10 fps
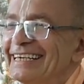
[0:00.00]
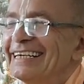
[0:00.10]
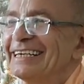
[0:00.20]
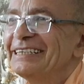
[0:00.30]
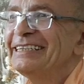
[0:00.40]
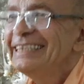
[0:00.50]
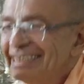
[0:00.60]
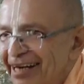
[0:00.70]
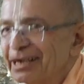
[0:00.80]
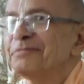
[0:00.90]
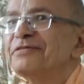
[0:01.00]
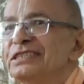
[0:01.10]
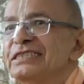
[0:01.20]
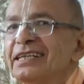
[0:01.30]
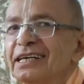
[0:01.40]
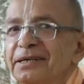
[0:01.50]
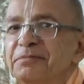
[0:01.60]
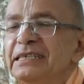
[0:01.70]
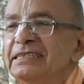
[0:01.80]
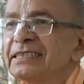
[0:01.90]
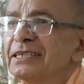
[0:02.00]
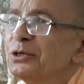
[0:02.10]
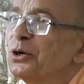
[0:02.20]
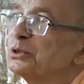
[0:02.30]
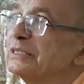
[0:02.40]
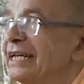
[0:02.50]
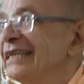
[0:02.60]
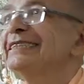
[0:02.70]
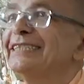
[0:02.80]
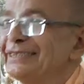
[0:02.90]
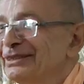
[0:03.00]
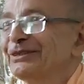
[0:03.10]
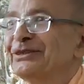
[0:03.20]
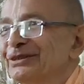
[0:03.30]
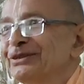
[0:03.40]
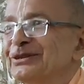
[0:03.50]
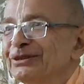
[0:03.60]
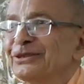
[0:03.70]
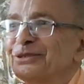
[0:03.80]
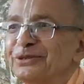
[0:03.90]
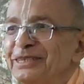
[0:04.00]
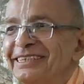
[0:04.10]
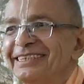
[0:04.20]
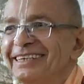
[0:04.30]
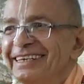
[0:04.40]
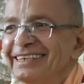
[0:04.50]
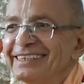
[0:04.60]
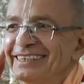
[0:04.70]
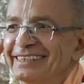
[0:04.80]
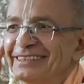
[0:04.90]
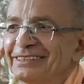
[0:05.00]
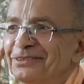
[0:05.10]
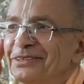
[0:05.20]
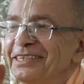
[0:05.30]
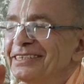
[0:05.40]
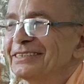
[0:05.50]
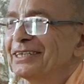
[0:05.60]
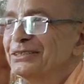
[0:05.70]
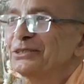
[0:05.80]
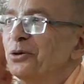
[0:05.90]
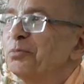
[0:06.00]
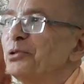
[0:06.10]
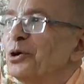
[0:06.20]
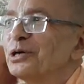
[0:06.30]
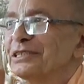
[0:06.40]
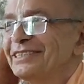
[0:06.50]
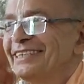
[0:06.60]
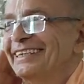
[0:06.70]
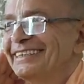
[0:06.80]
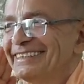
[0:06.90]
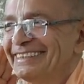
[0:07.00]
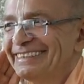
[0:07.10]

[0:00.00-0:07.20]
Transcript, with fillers: Uh, nitaram vishtaha means it goes nicely through the, uh, through the ears. There is no blockage there.